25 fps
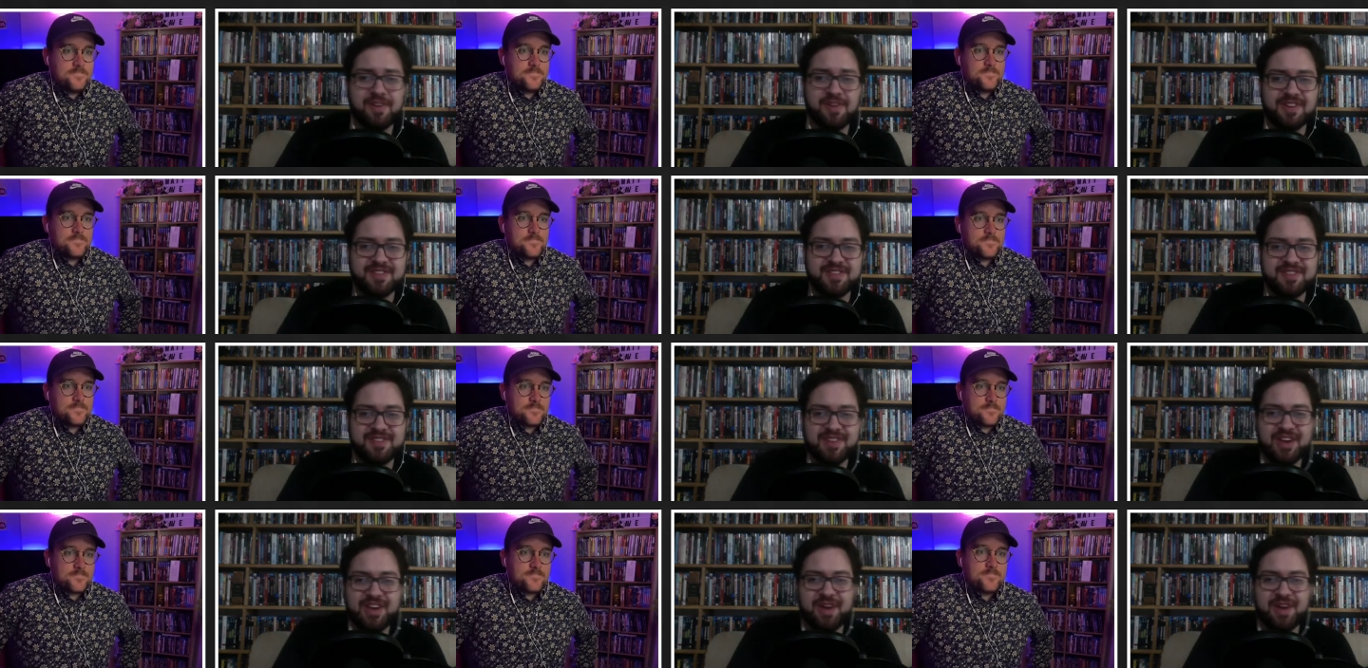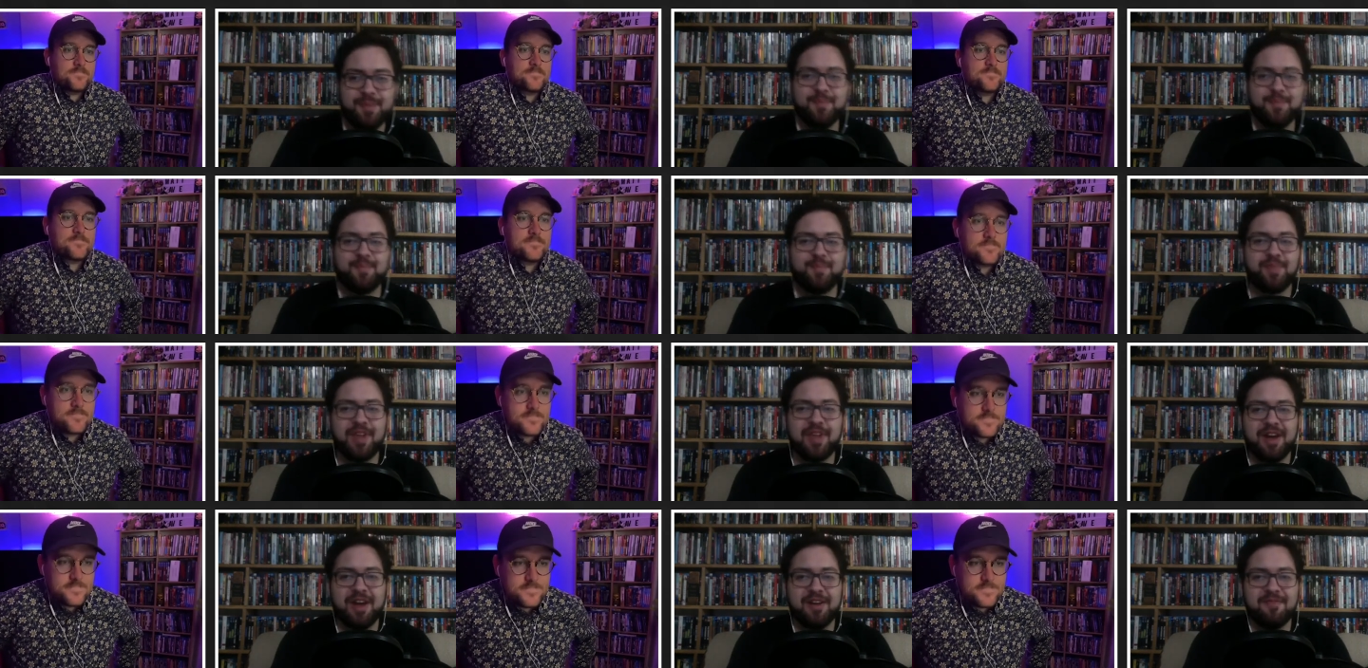Speaker 1: movies
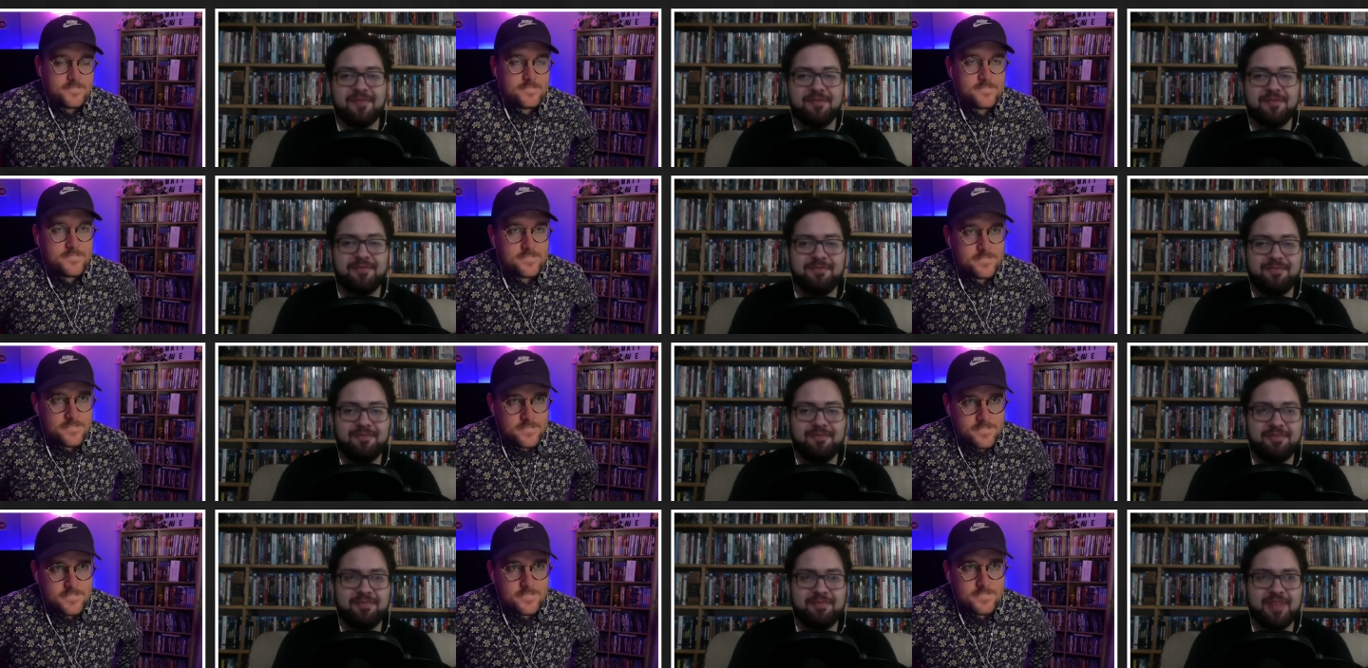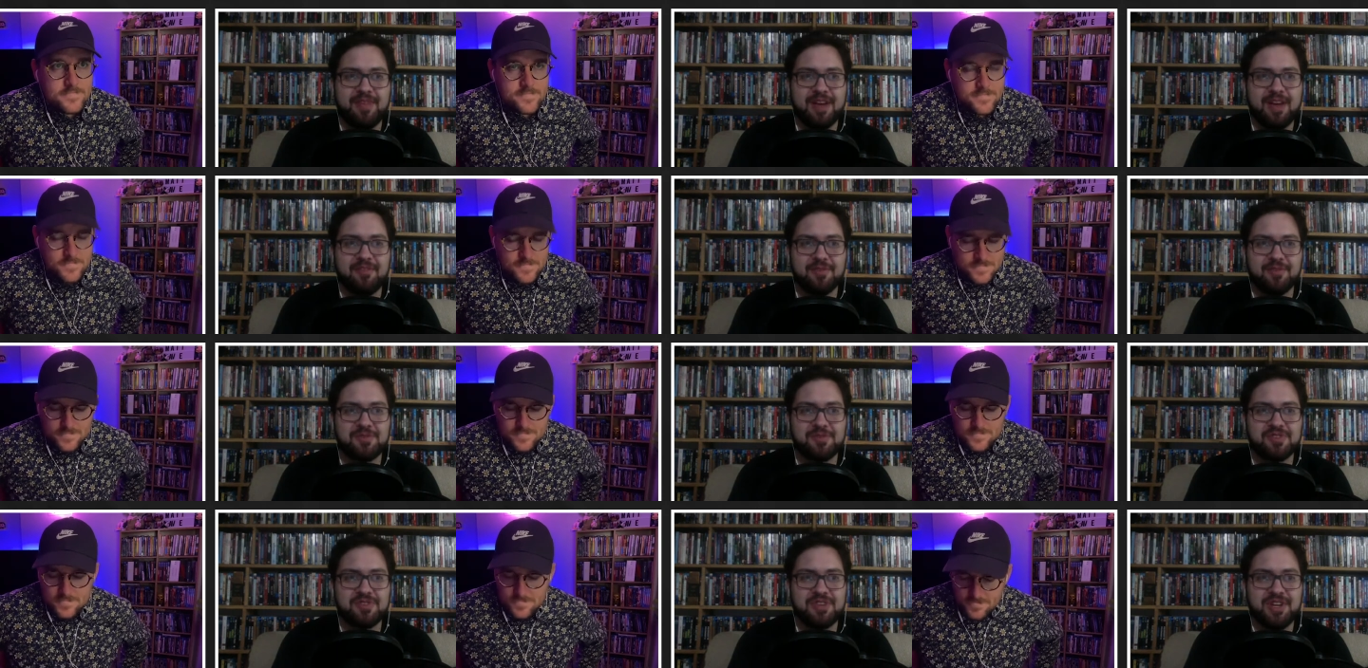um, i've
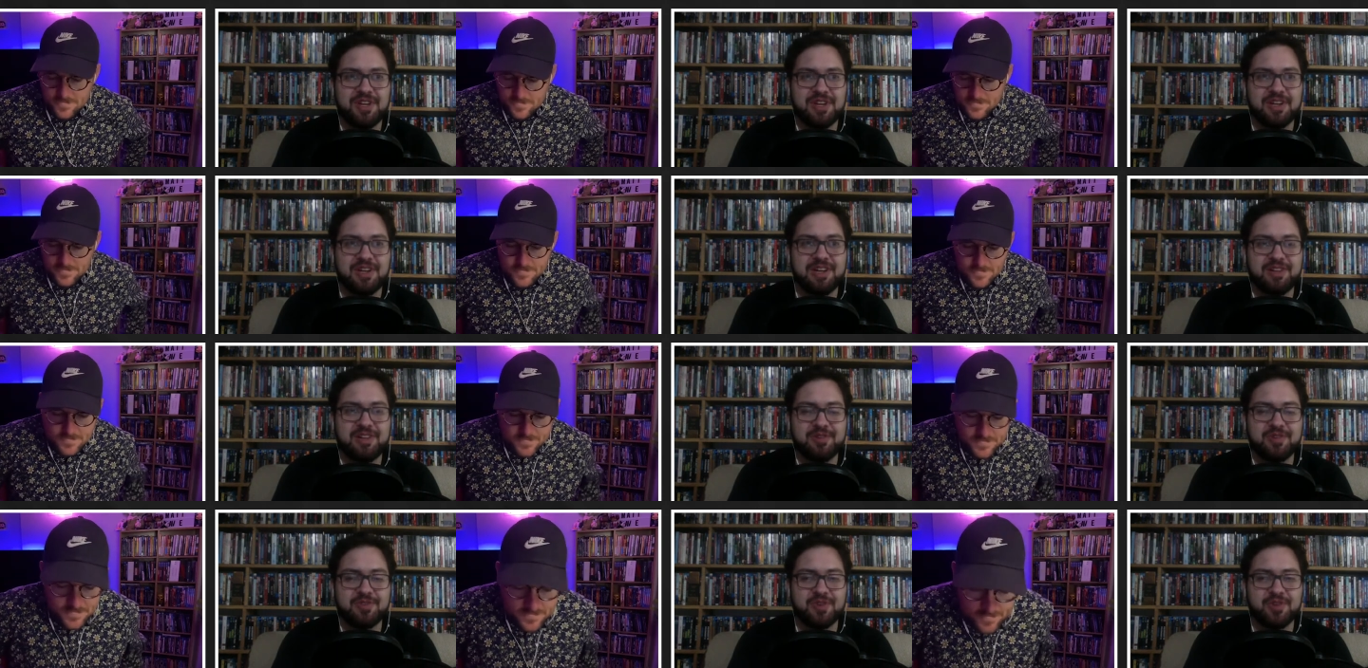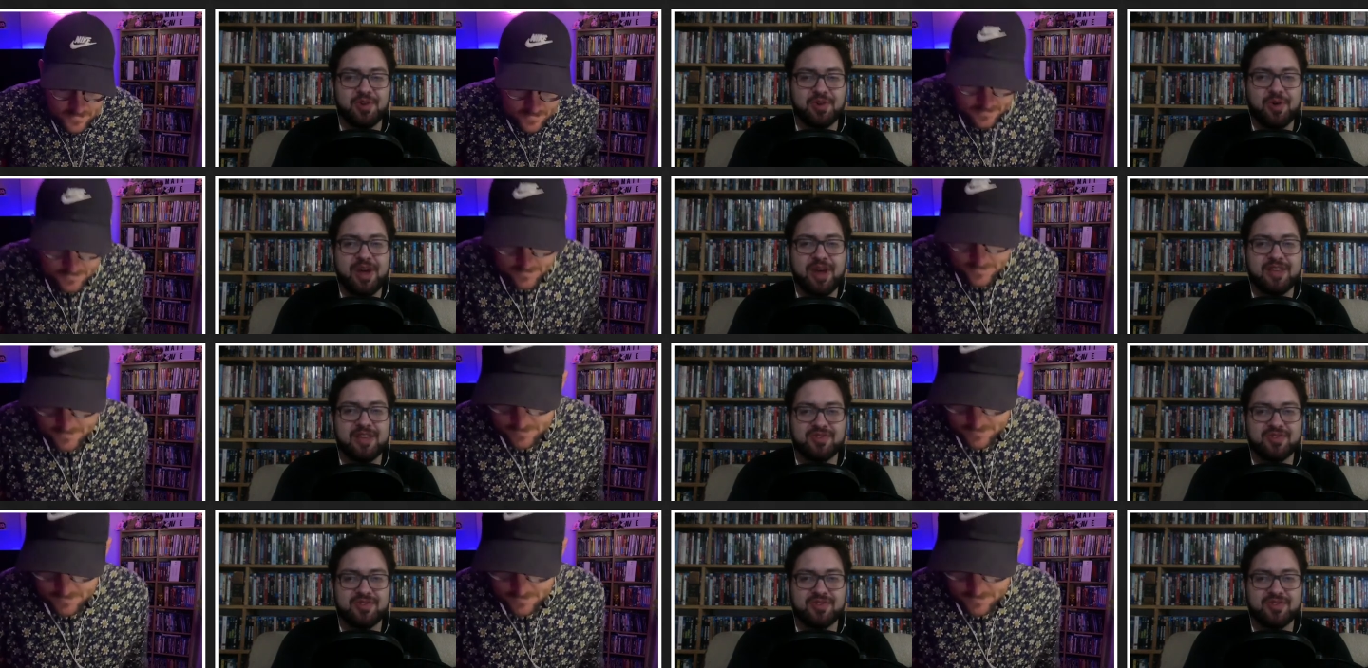ever seen and there's a